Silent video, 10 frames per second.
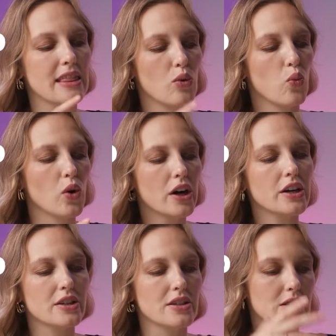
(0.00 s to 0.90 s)
the
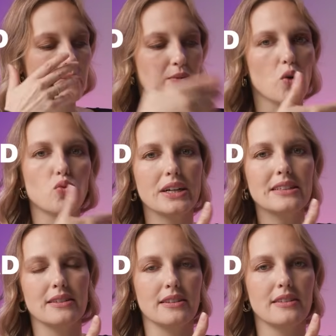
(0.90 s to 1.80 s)
words
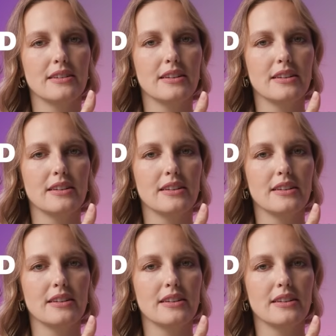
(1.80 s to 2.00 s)
written.